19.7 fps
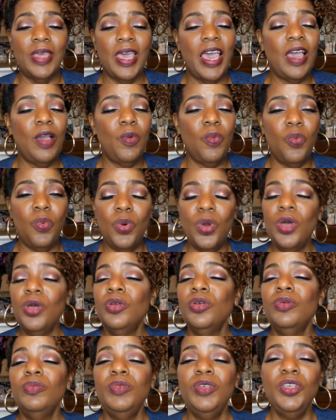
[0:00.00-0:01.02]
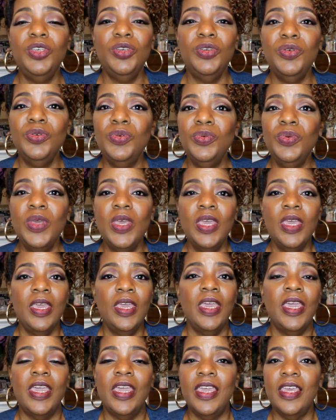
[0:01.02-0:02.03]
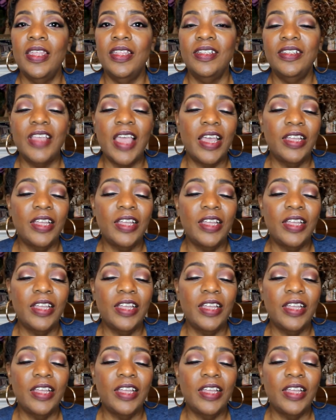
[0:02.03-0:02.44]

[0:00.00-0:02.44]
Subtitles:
I welcome you, and